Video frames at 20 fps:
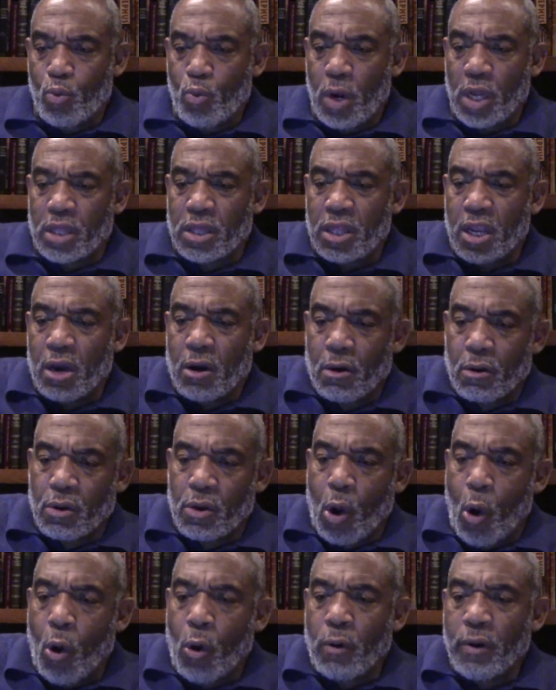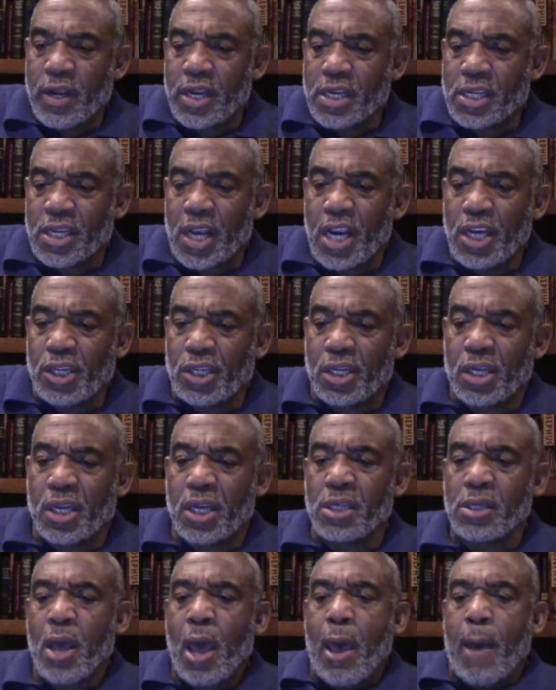what their orientation
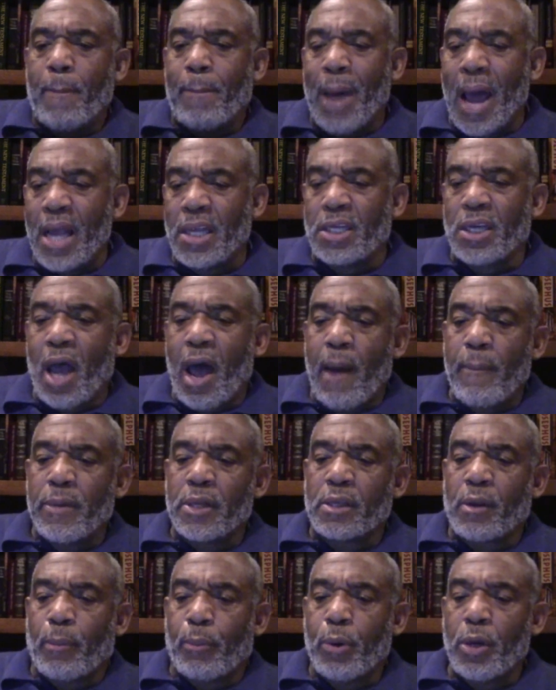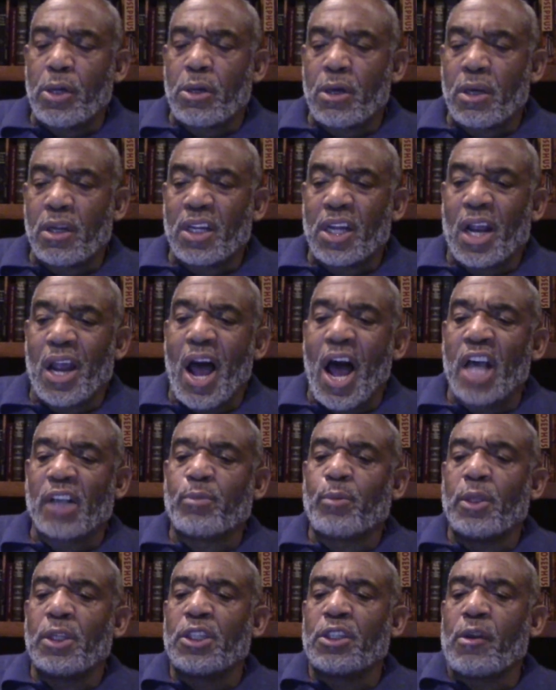is. My job as a preacher of the
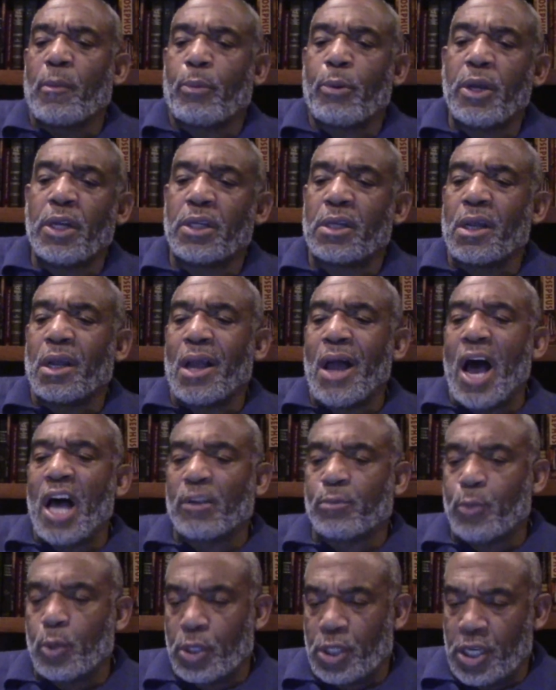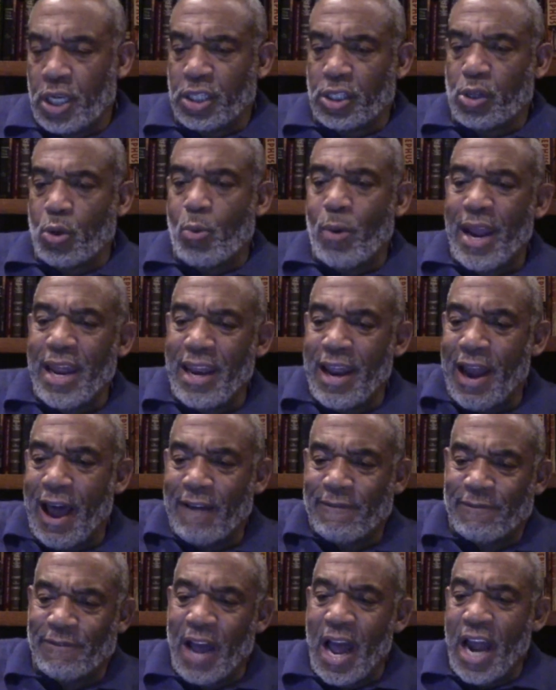gospel is to preach the gospel just the way that
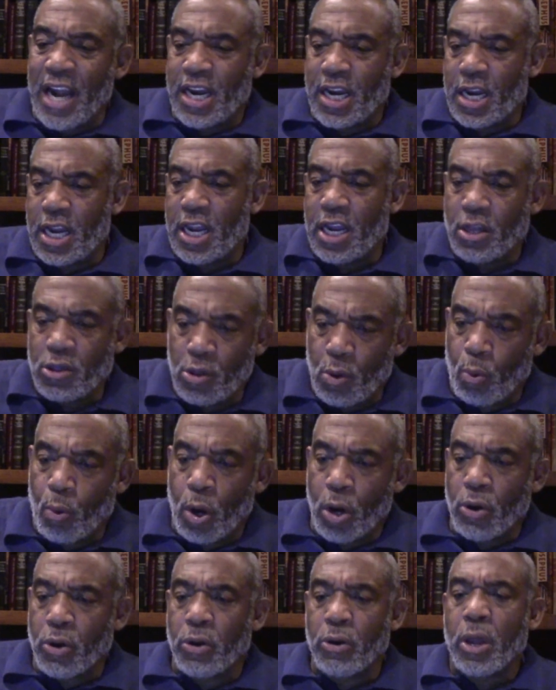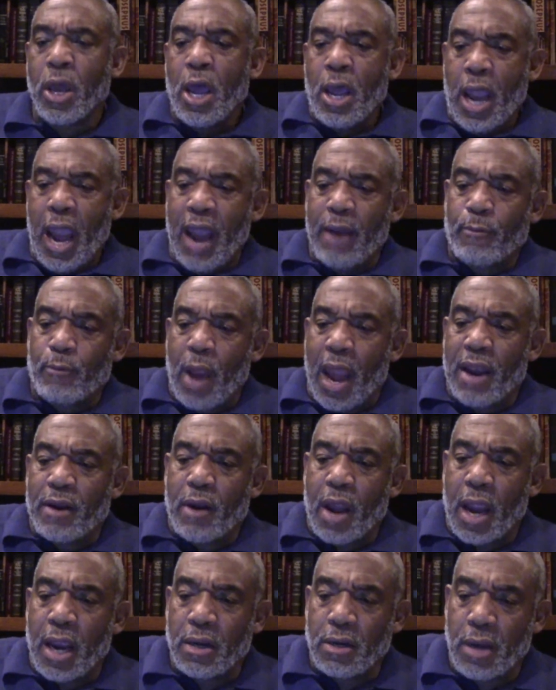I find it in the word,
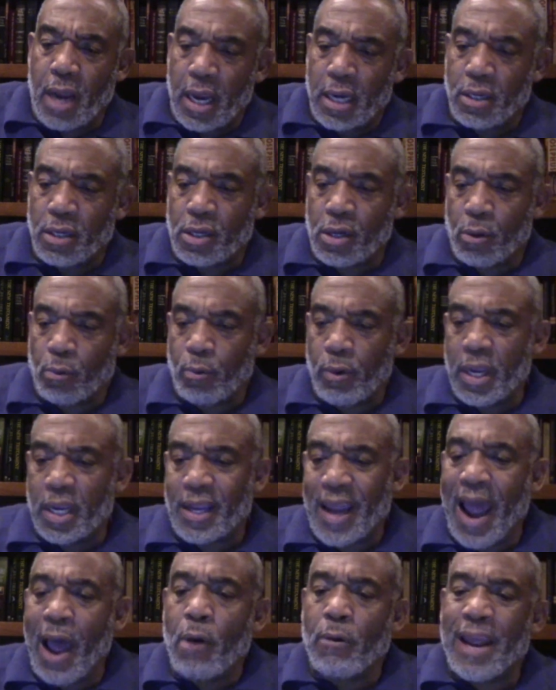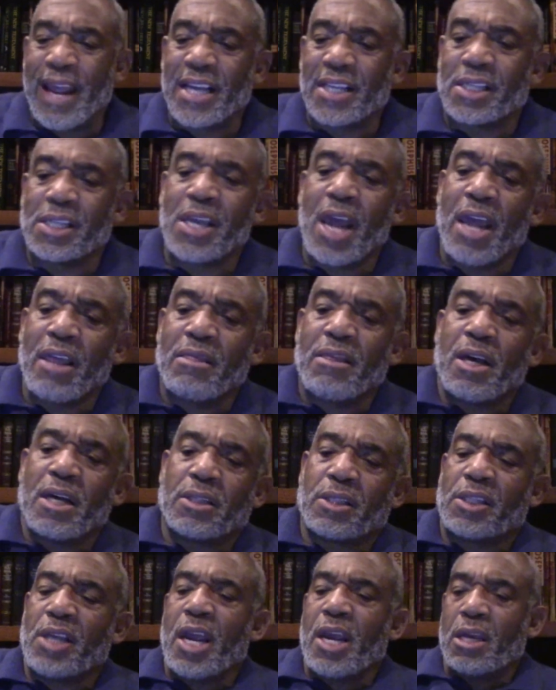and to recount and say,
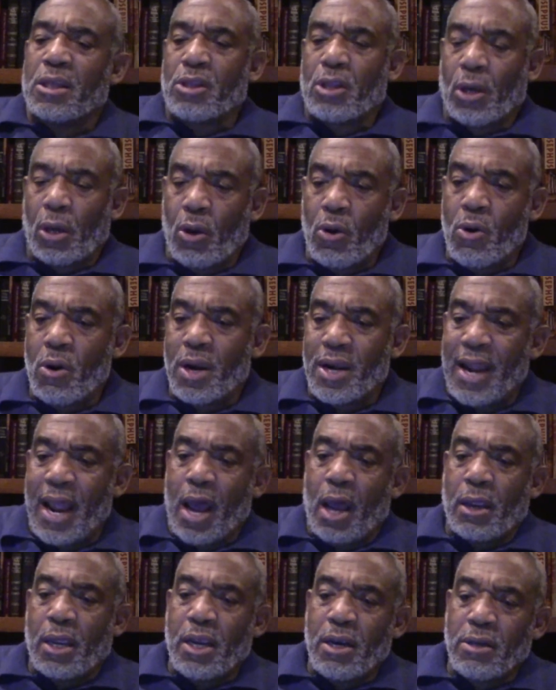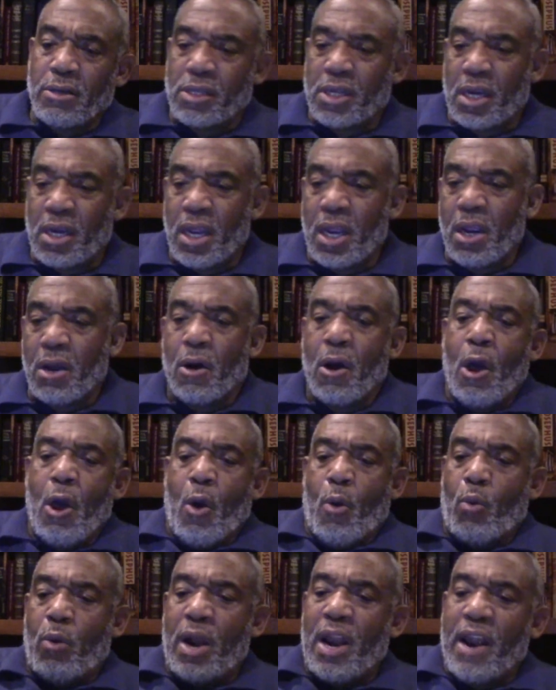thus saith the Lord. Now, here's the deal.
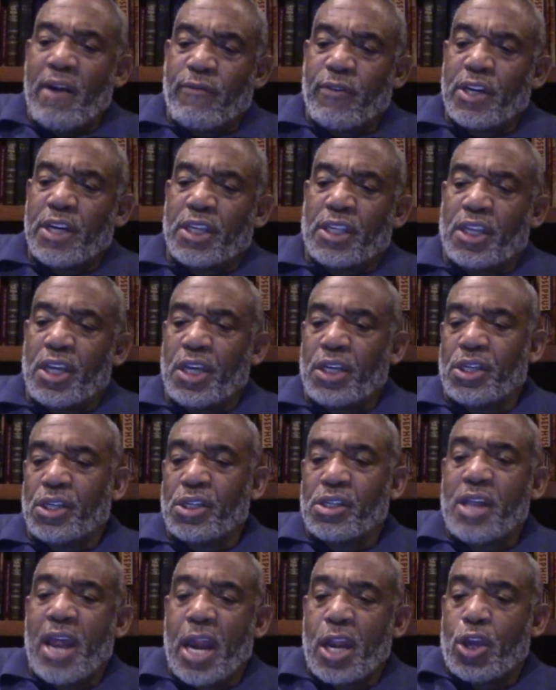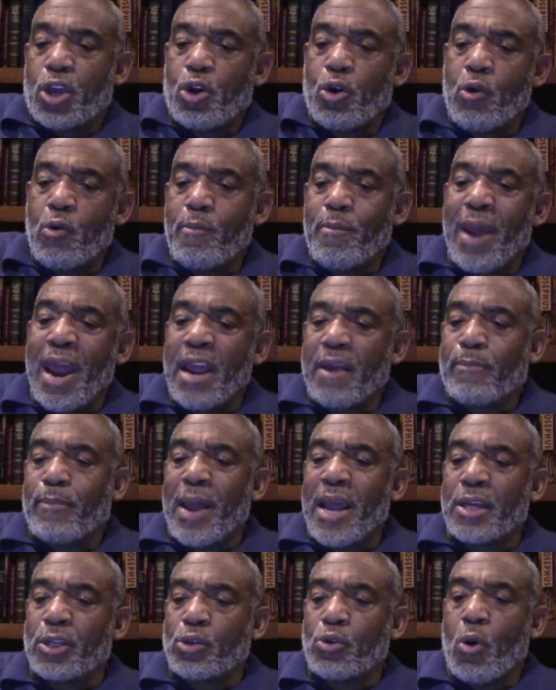Whatever decisions that you make
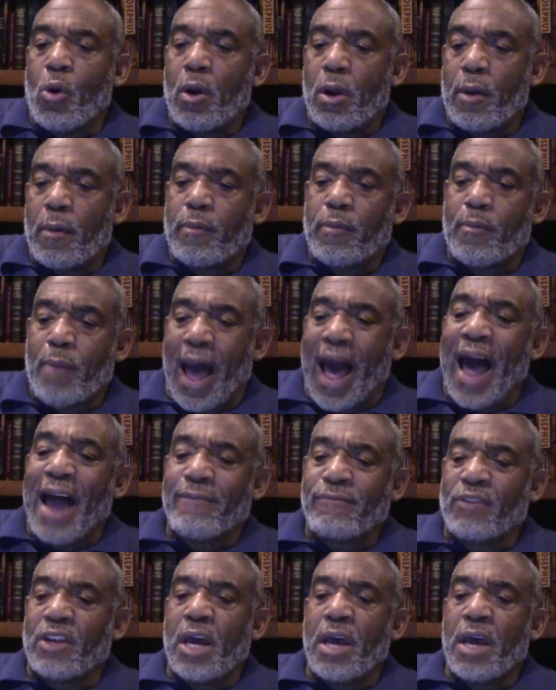based on, I've